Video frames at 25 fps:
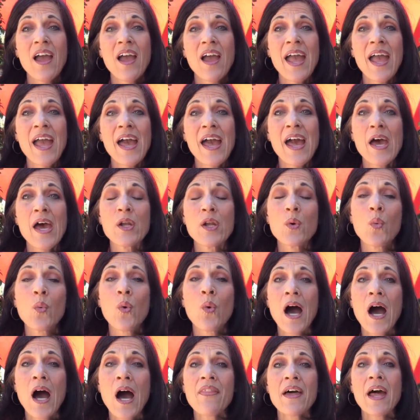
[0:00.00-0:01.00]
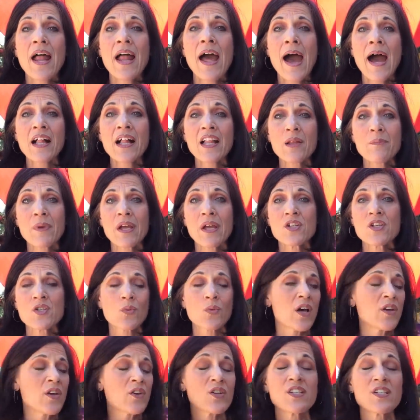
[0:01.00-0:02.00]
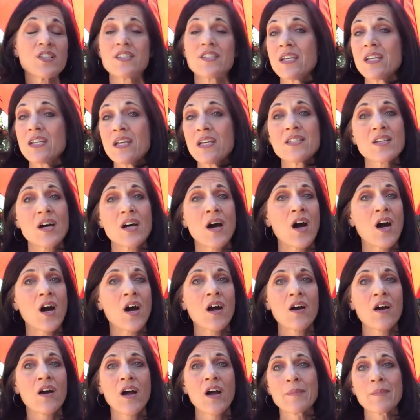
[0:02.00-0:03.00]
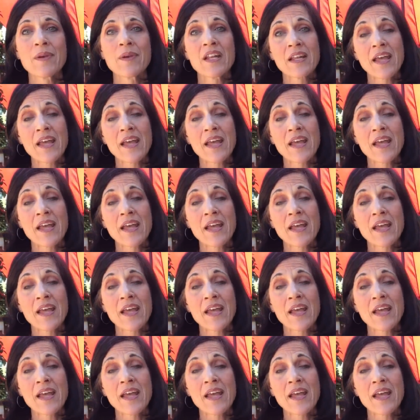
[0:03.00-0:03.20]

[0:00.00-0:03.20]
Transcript: And while that acclimation, while your seeds are um,